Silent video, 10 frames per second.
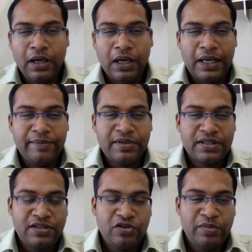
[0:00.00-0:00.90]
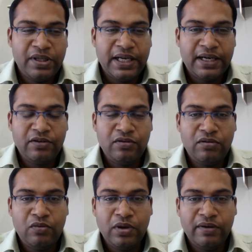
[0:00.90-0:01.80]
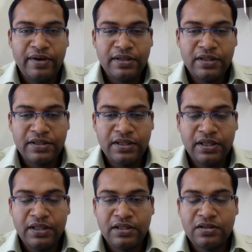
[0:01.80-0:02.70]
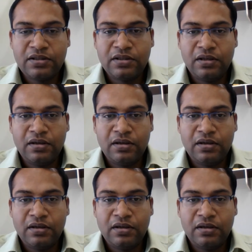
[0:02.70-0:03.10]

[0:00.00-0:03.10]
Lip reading: I'm just assuming that whoever is listening this